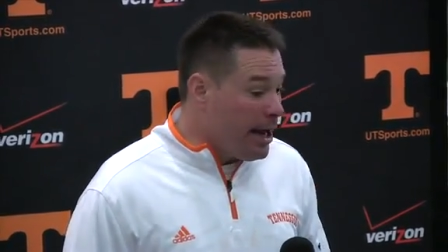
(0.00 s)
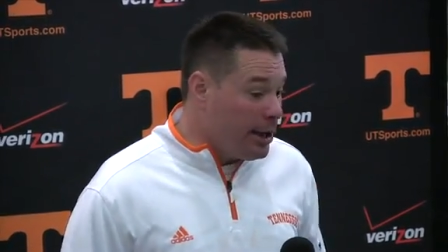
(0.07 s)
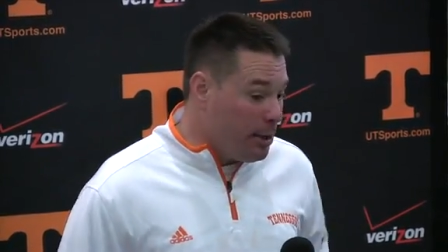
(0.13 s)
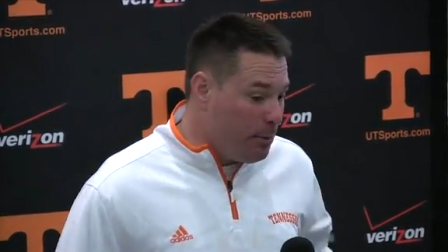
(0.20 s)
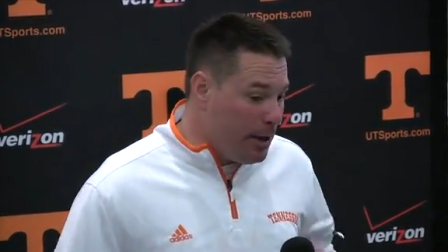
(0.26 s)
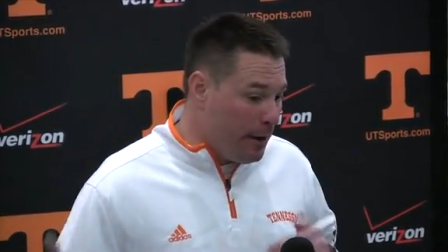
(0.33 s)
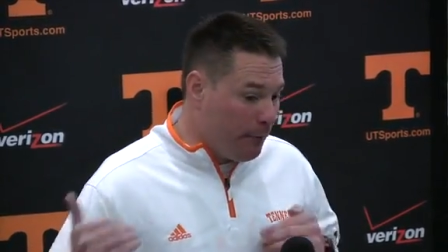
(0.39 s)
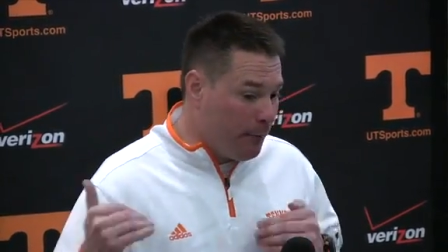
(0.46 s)
And
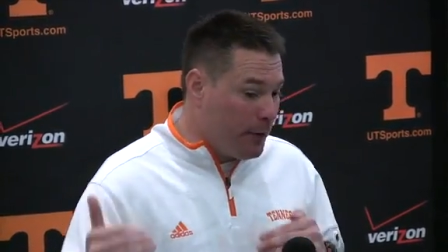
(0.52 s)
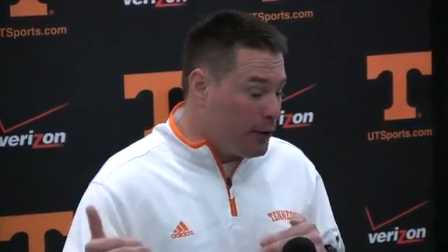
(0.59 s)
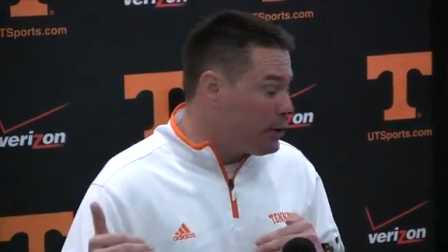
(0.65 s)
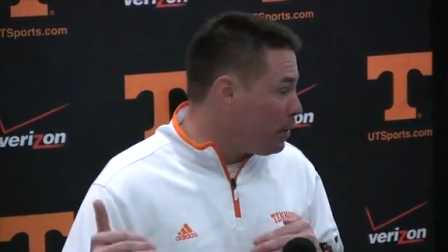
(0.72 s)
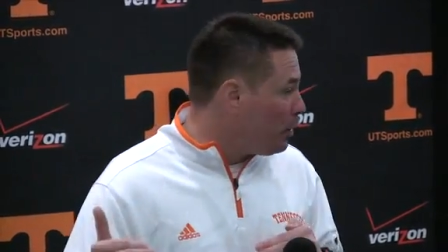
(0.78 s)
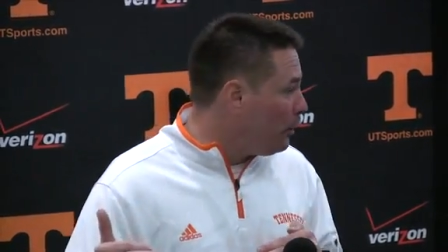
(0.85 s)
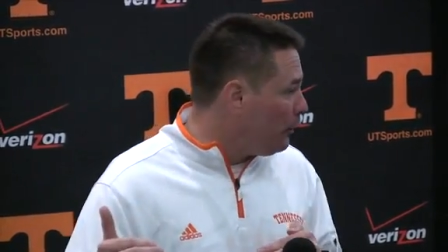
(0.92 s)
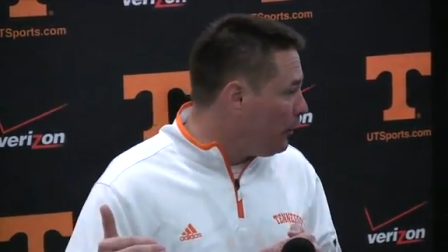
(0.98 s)
to be a
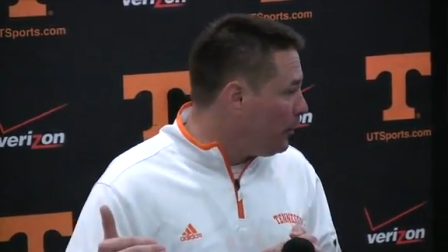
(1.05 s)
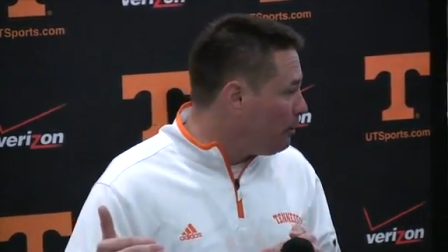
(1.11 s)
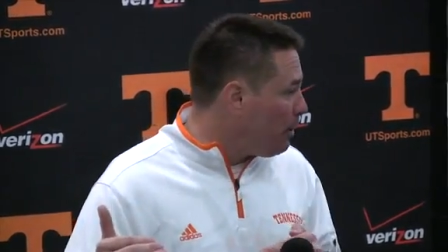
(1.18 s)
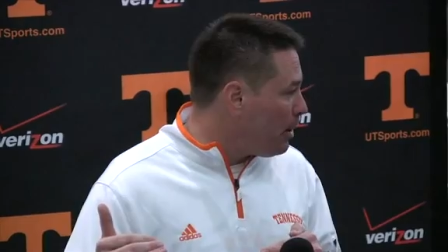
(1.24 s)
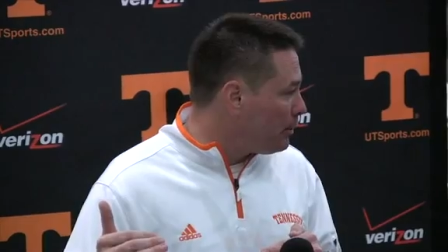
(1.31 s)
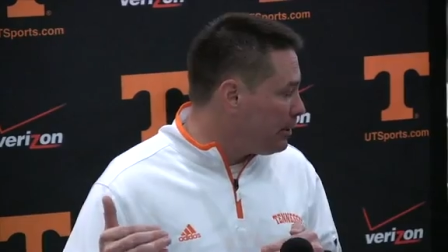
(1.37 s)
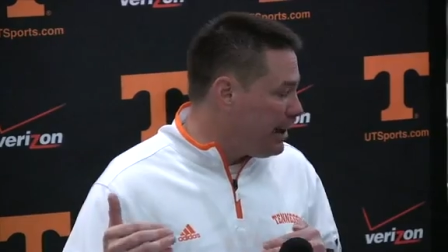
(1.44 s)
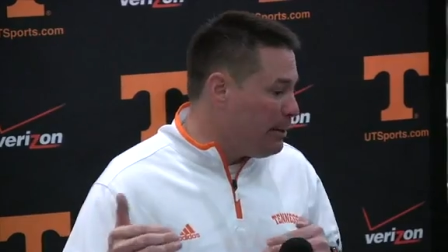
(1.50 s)
physical
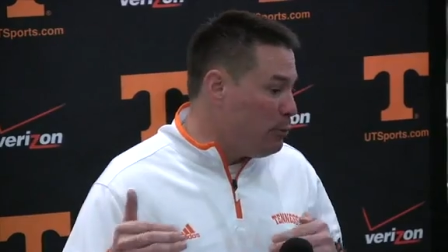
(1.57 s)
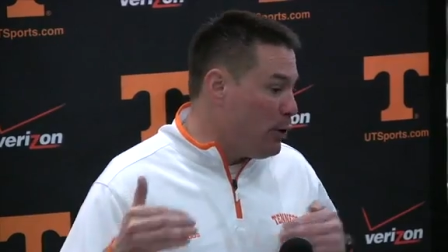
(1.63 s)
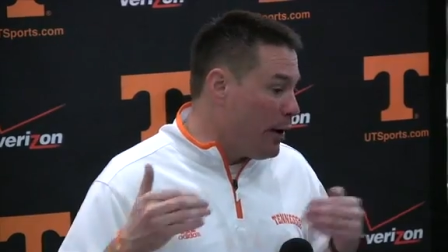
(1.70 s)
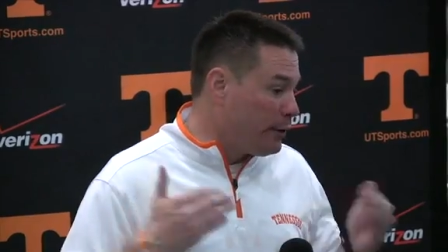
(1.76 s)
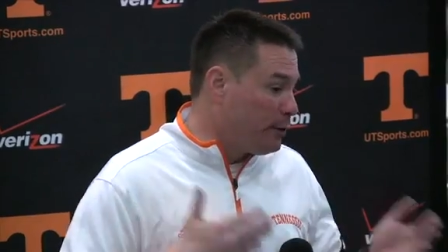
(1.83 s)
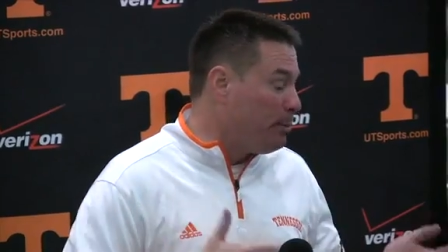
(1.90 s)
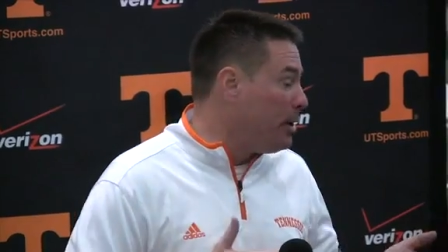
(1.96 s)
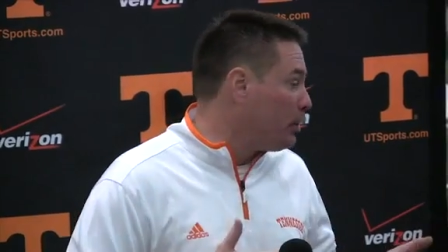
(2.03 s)
football team, you
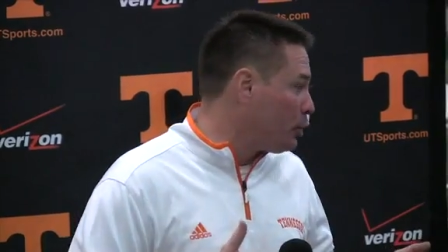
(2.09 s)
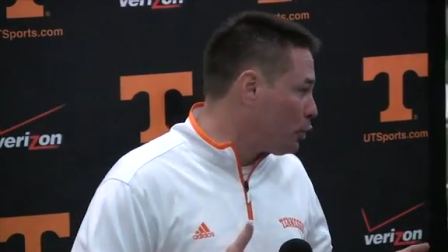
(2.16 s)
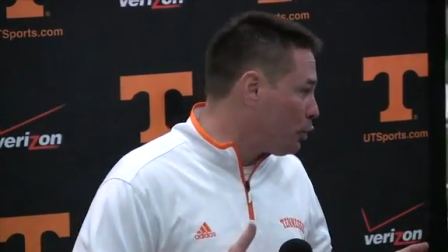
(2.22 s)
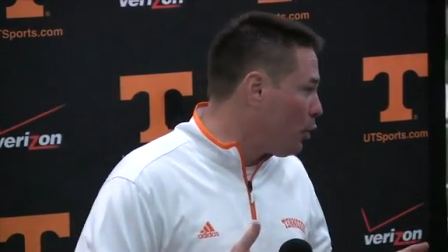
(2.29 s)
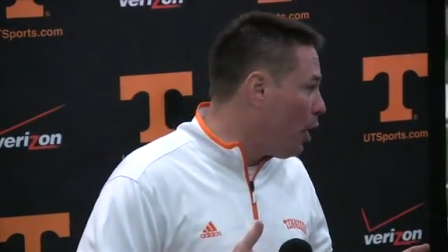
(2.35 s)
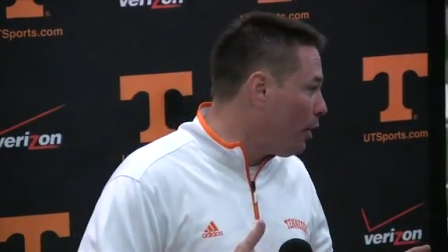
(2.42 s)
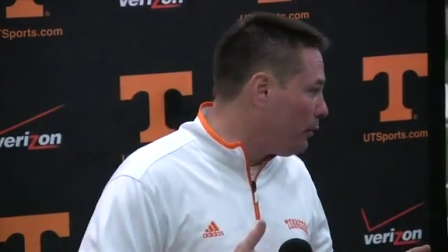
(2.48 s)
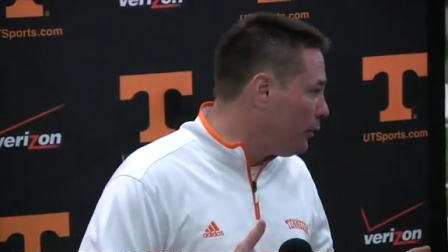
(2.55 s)
have to be a
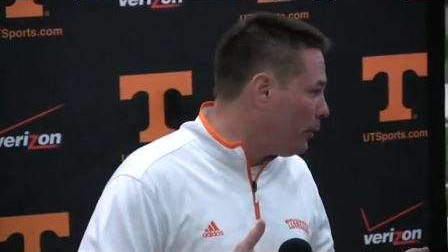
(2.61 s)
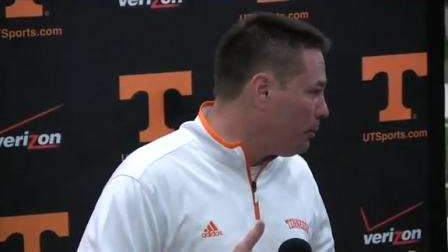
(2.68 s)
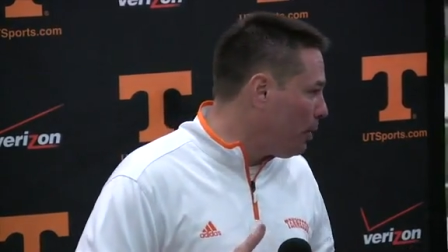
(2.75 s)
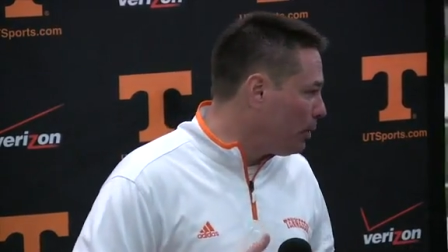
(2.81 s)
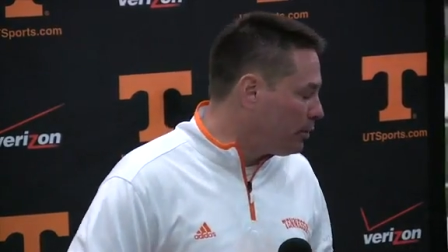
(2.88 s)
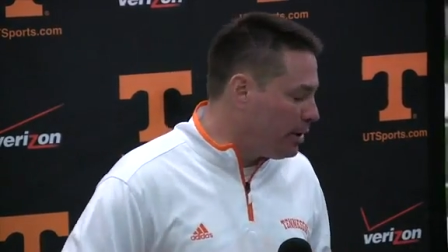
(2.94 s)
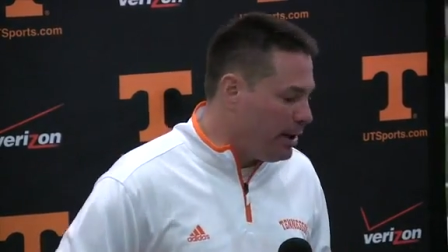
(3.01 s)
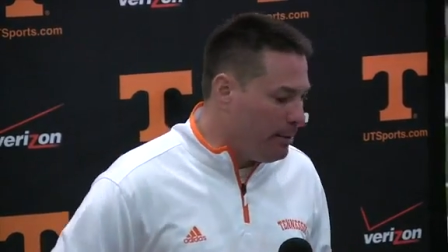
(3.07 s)
strong
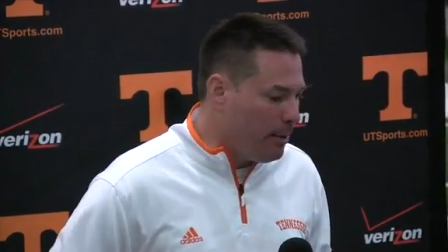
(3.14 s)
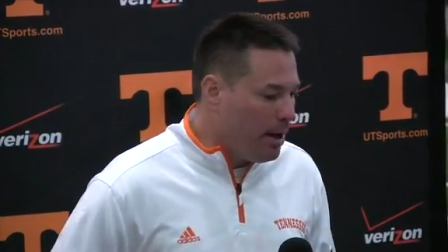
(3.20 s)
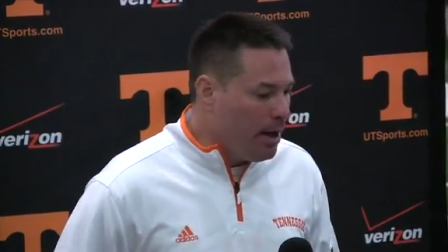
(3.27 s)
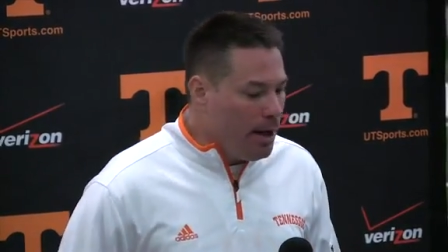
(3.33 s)
football team.